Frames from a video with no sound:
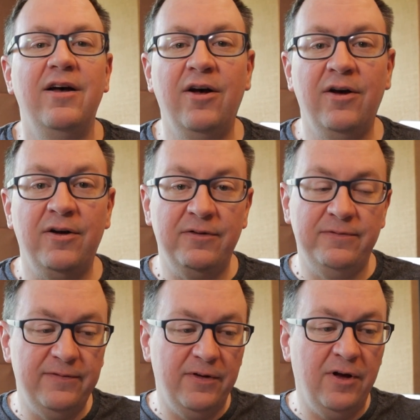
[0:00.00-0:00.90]

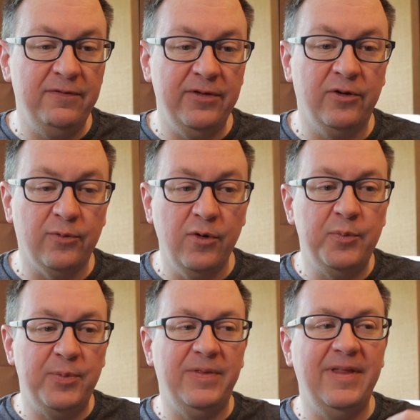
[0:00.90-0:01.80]
of the
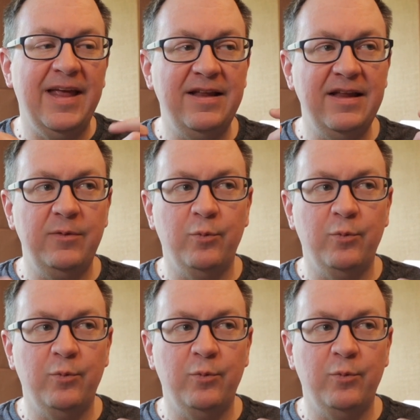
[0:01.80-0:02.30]
group, it